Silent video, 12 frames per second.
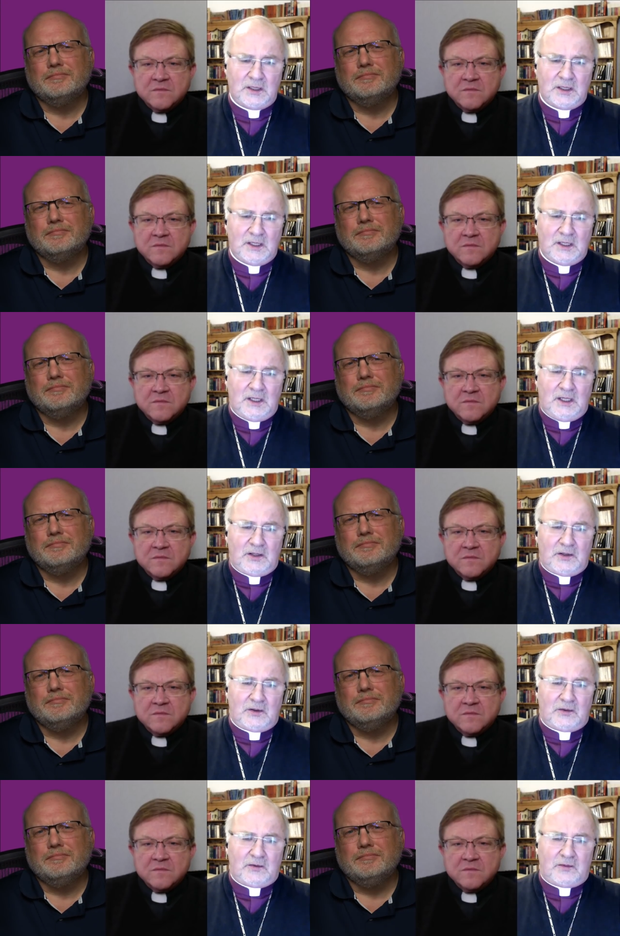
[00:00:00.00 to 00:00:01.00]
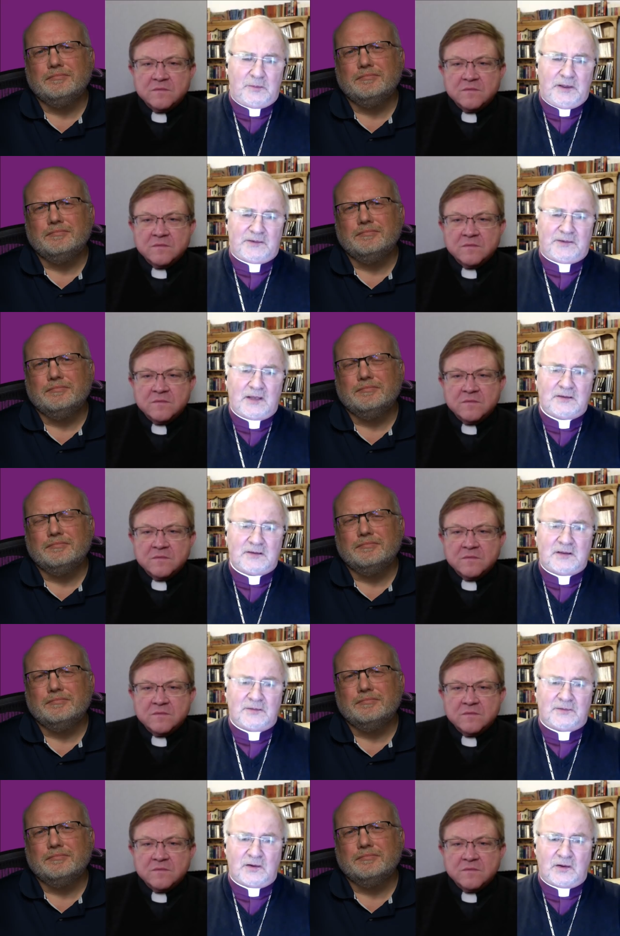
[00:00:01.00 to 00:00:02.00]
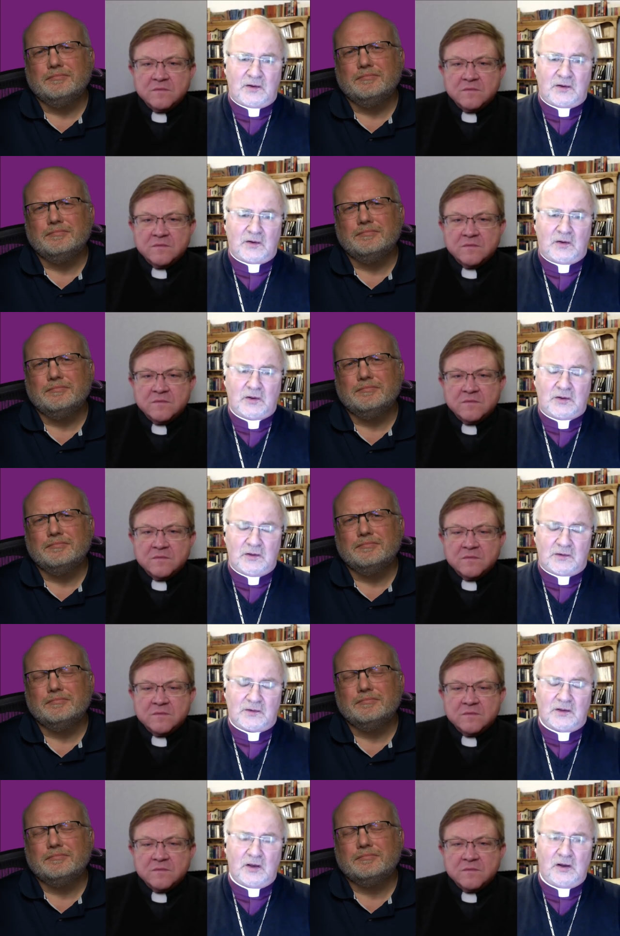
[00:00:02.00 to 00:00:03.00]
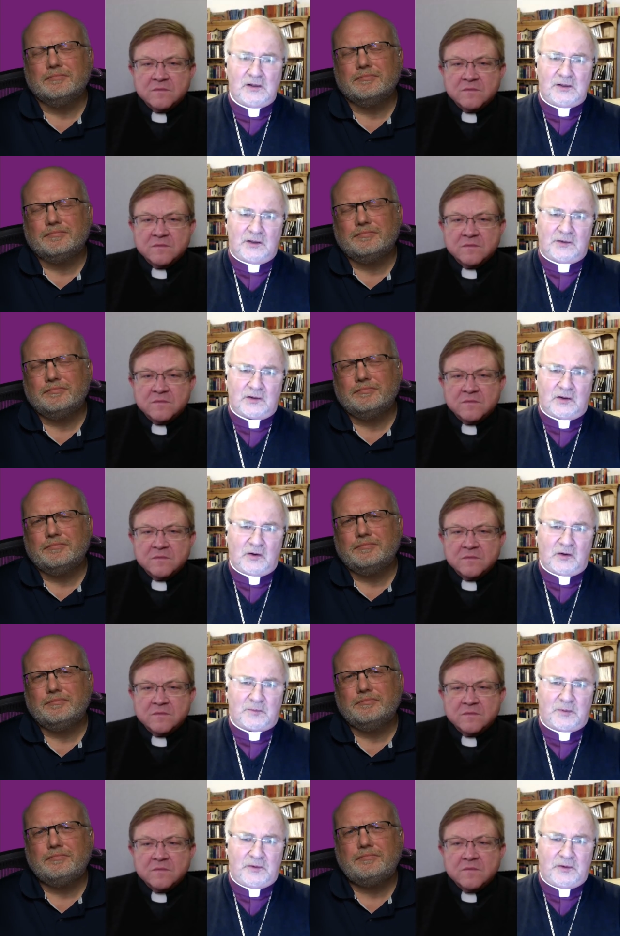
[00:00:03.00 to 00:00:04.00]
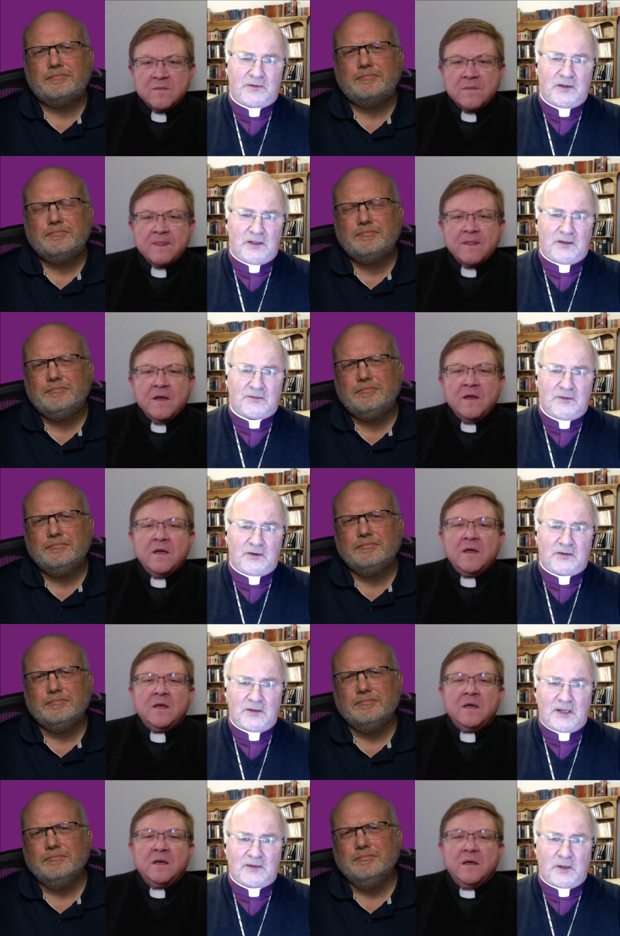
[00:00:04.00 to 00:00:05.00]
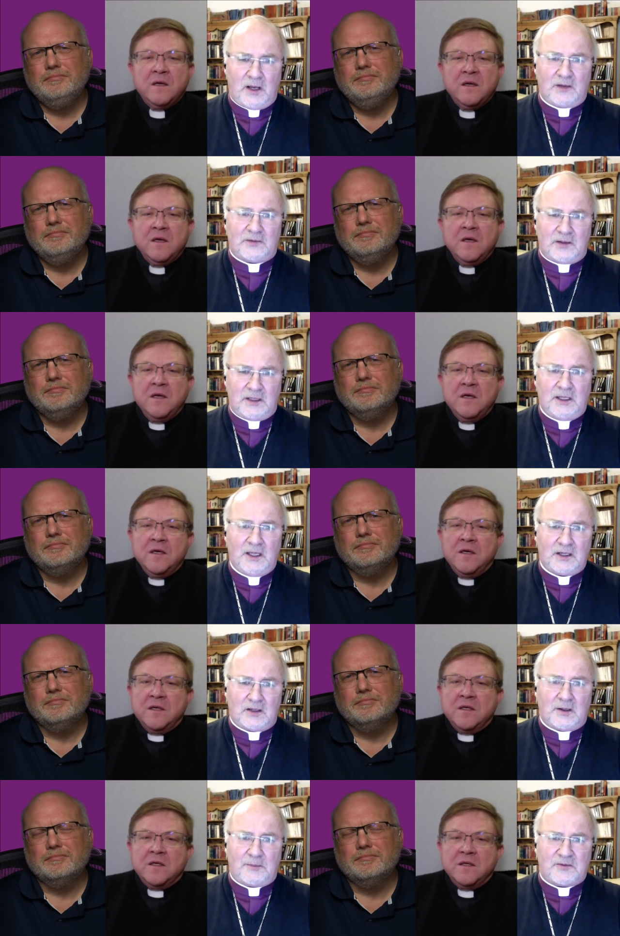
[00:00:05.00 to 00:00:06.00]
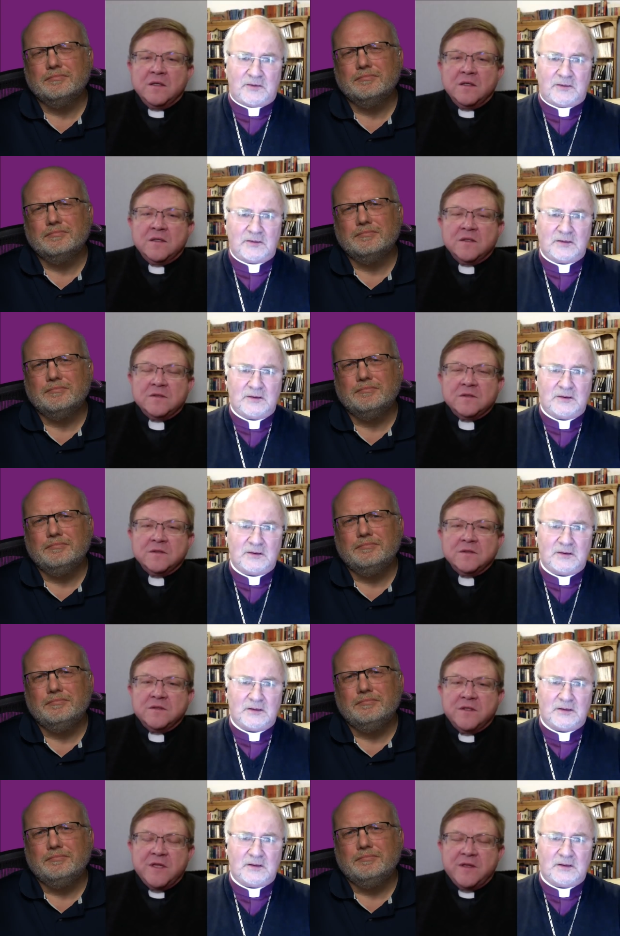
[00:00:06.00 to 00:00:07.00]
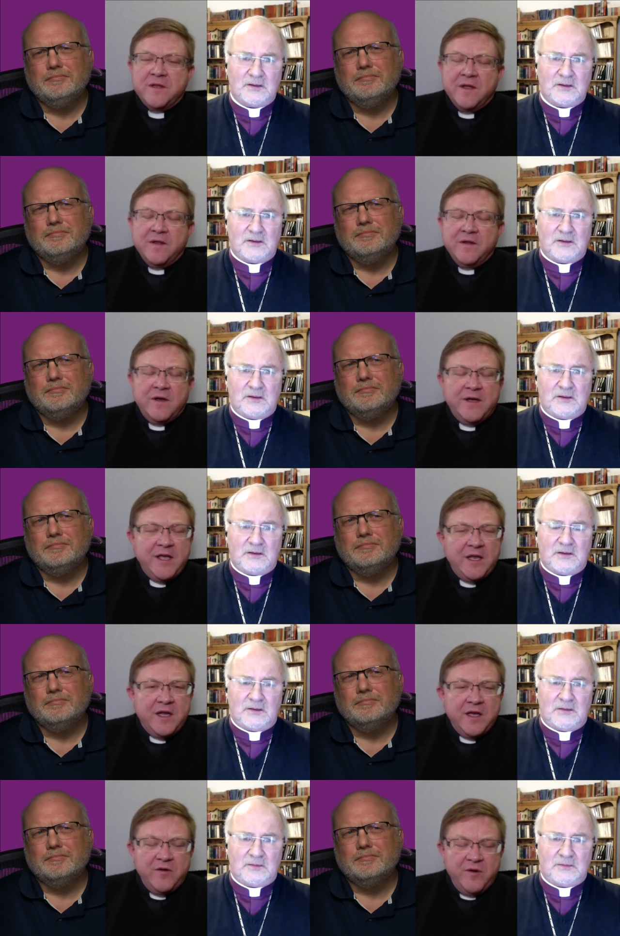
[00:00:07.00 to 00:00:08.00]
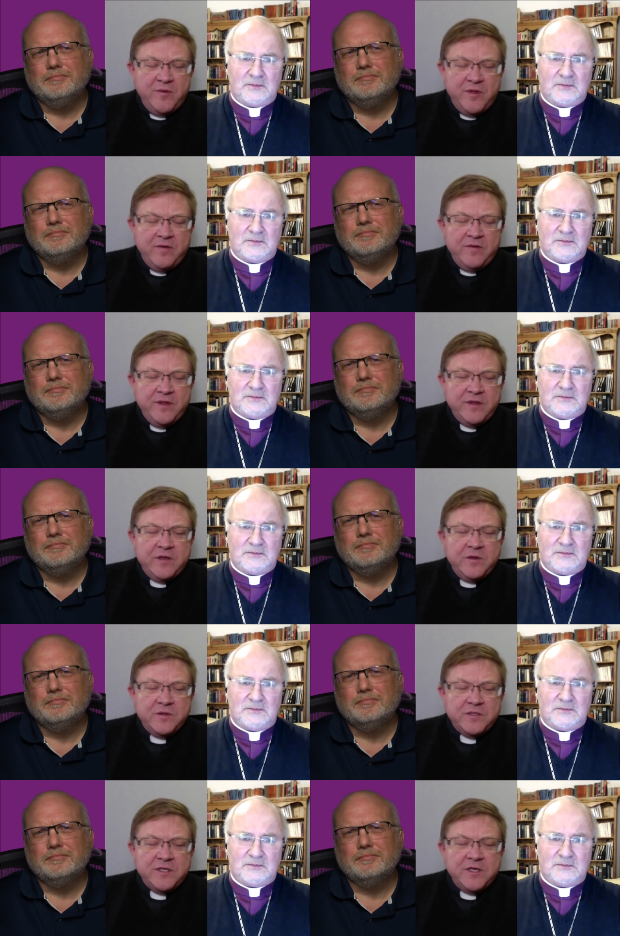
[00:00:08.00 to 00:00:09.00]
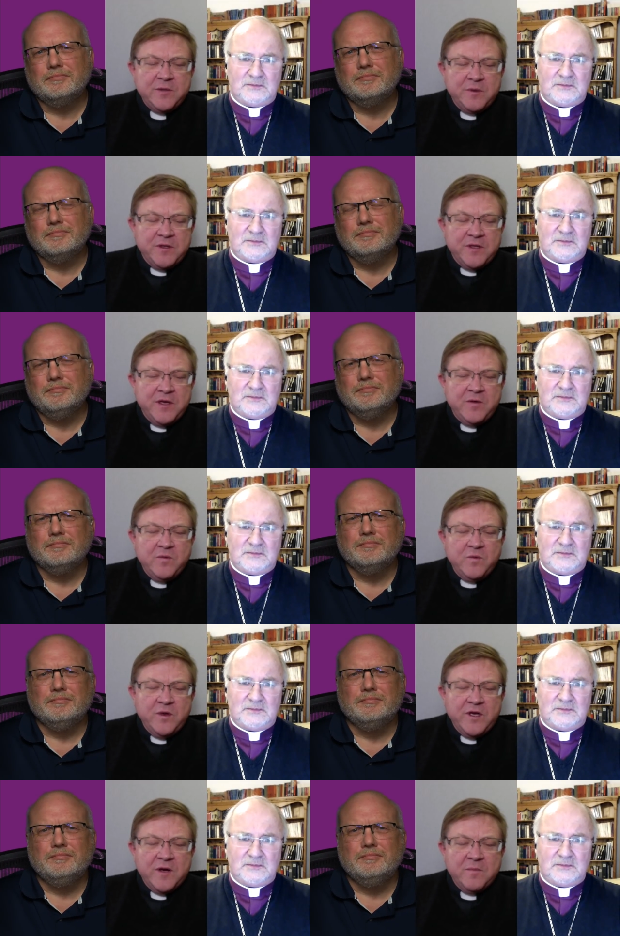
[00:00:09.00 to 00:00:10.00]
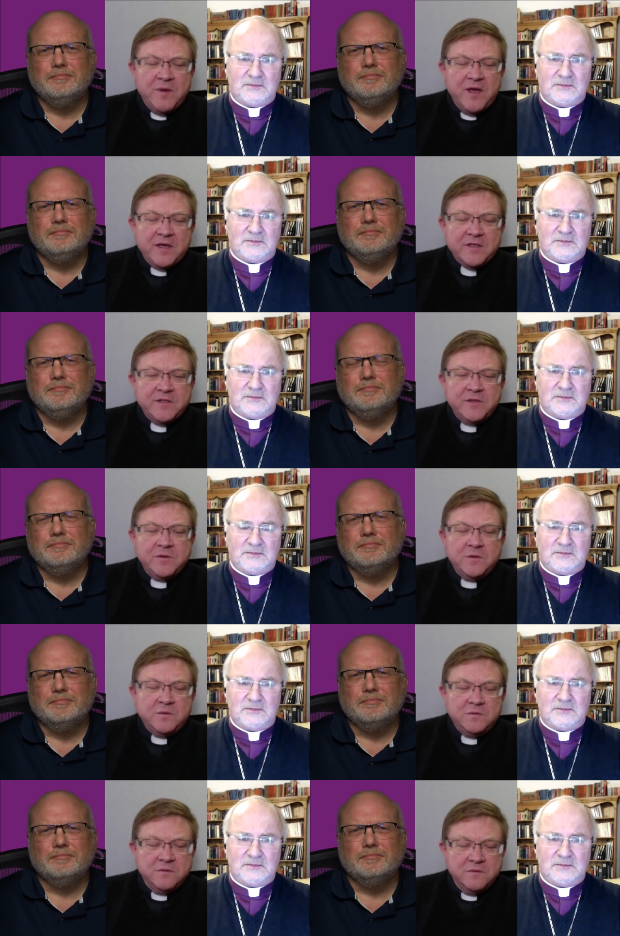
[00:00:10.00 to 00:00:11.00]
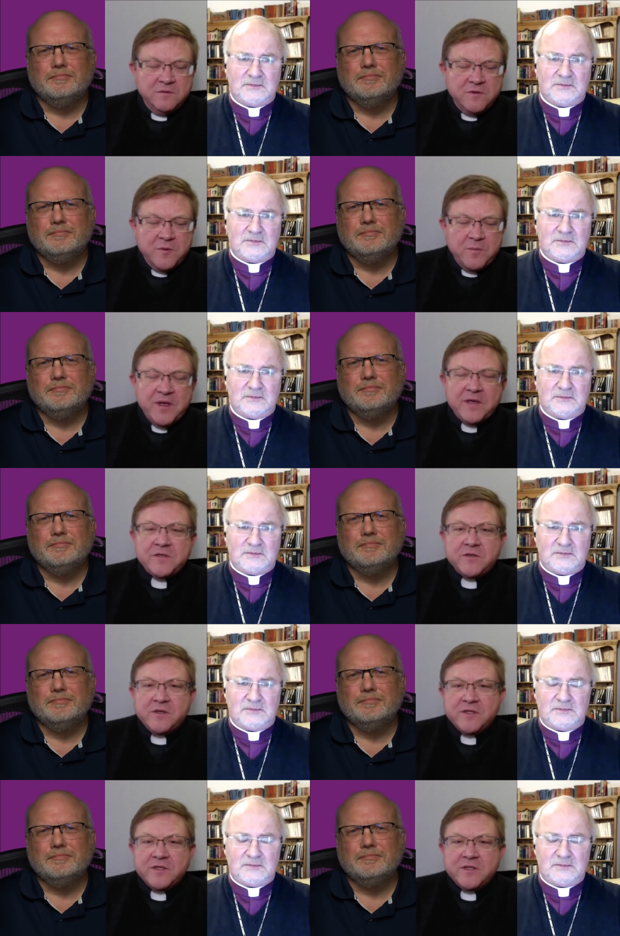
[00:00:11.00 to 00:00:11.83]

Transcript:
Speaker 1: Uh, to be as sensitive to the, the goodness and the holiness that God has produced in each tradition as we are to the
Speaker 2: corruption. That. Again, I agree with everything that you say, but then we come back to the pastoral